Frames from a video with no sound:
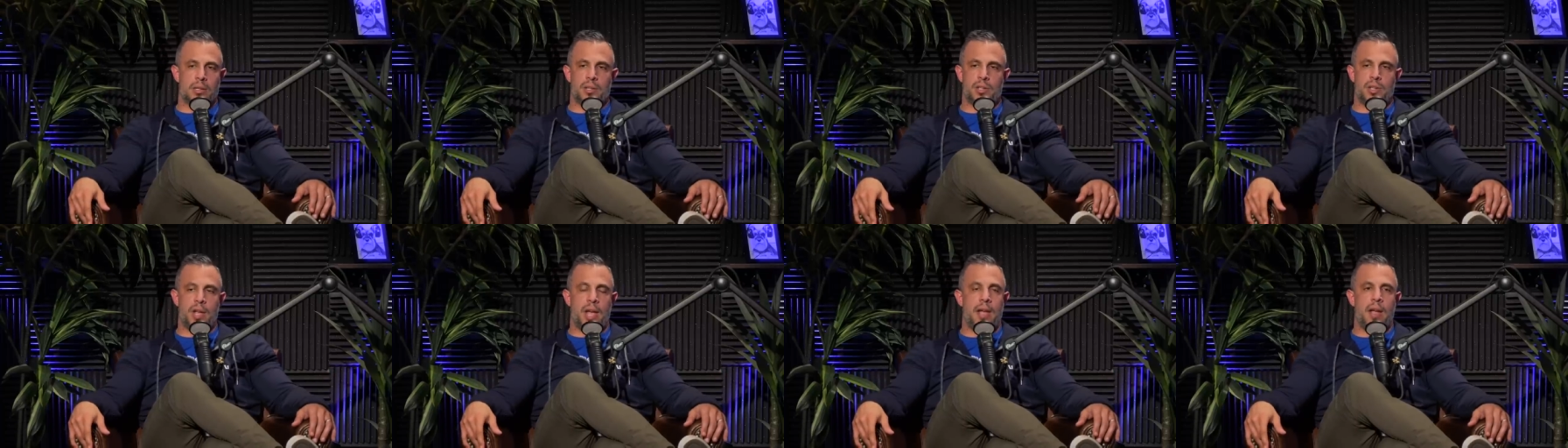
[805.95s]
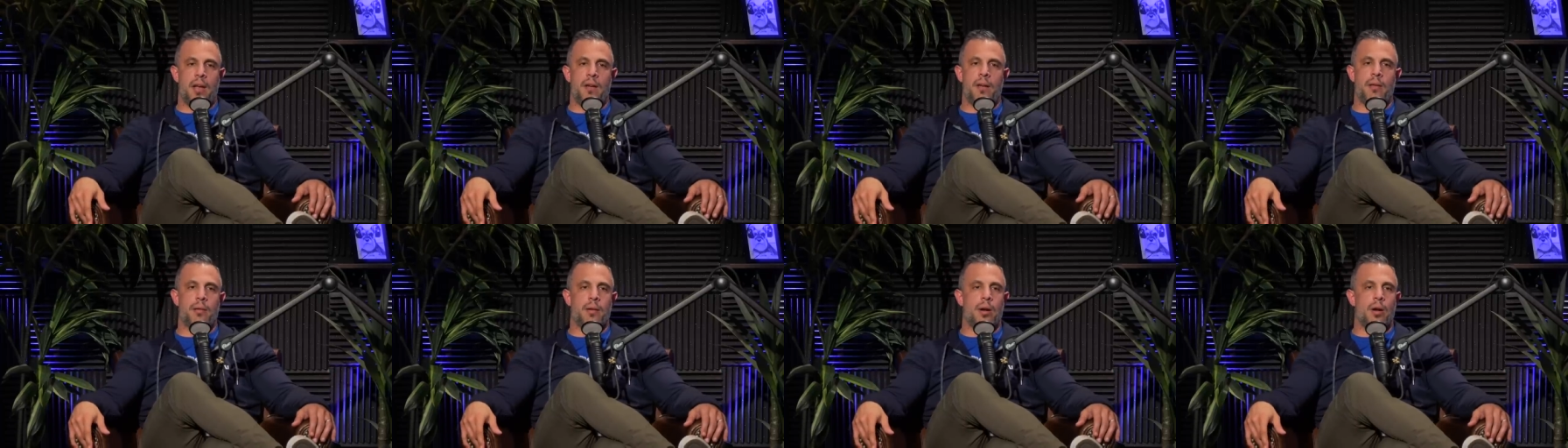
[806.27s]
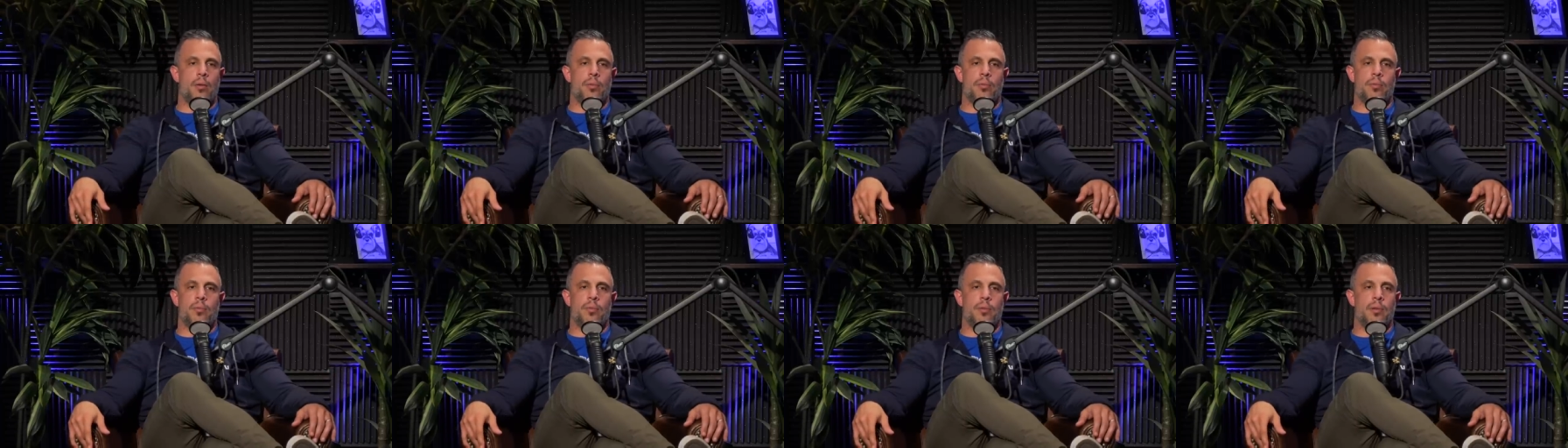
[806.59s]
Let's say, you
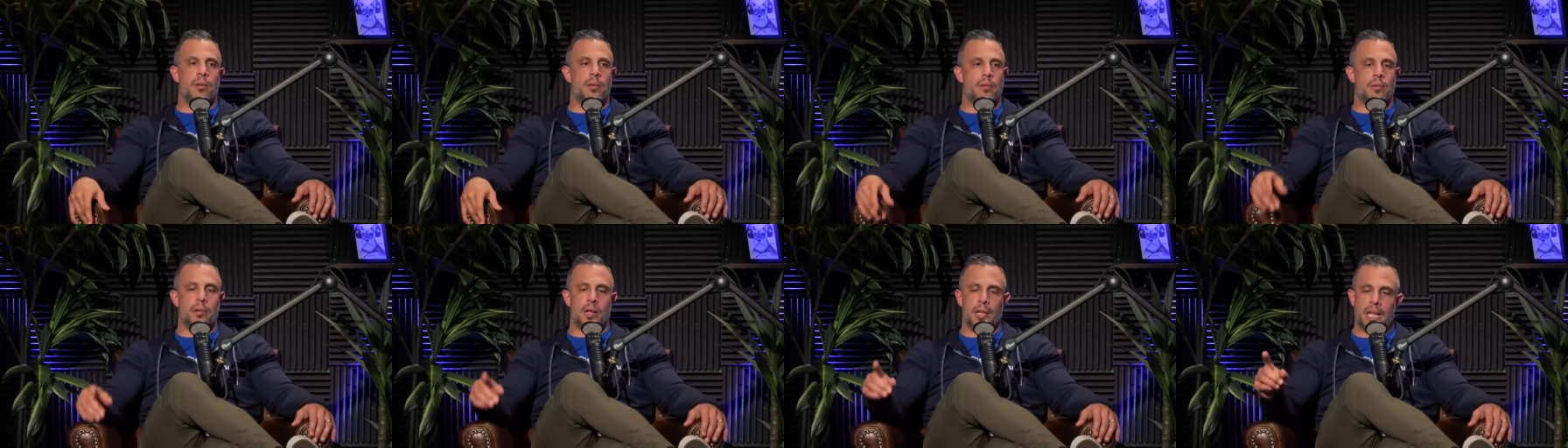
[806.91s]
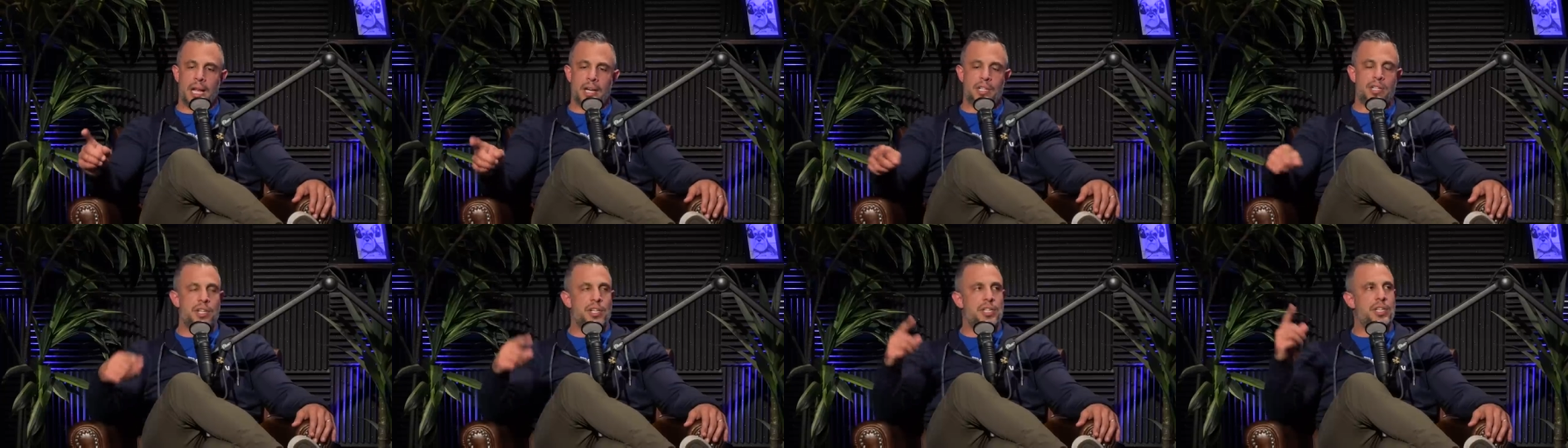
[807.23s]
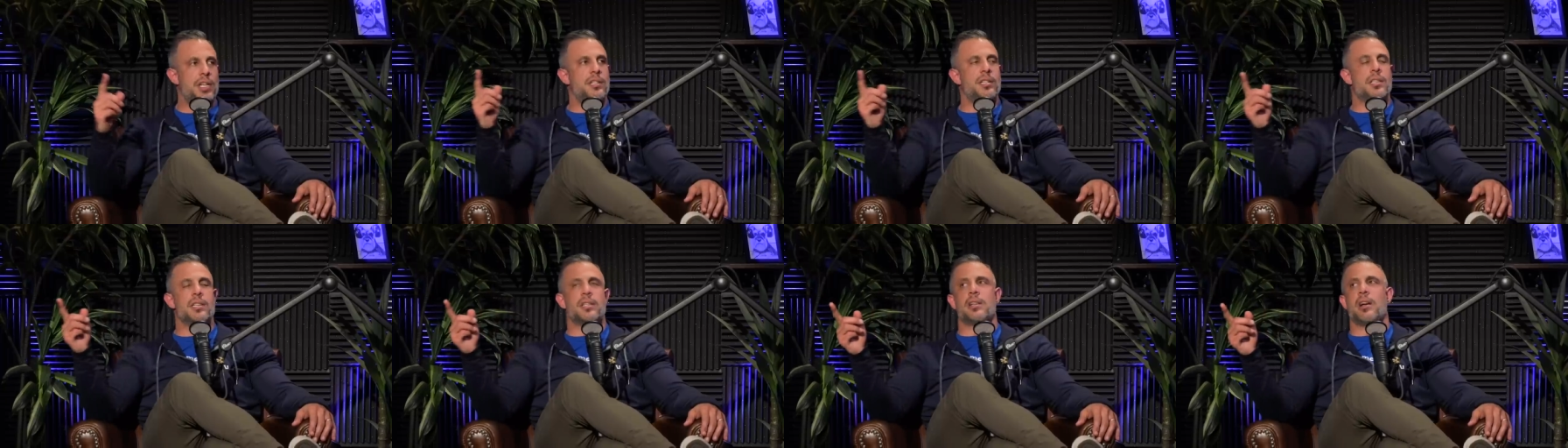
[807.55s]
know, election
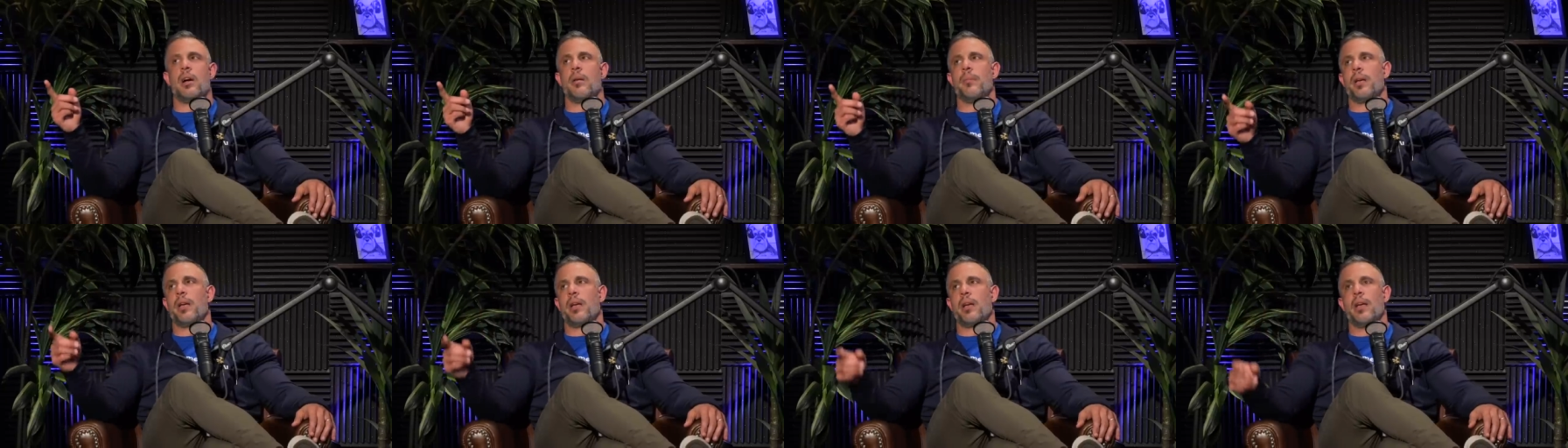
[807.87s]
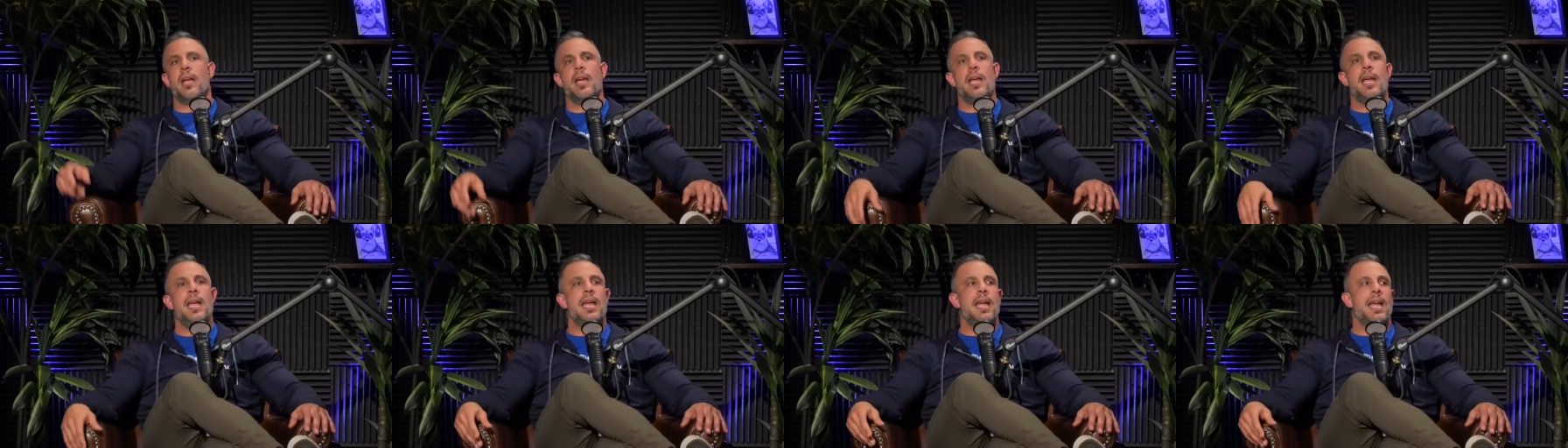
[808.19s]
season's coming,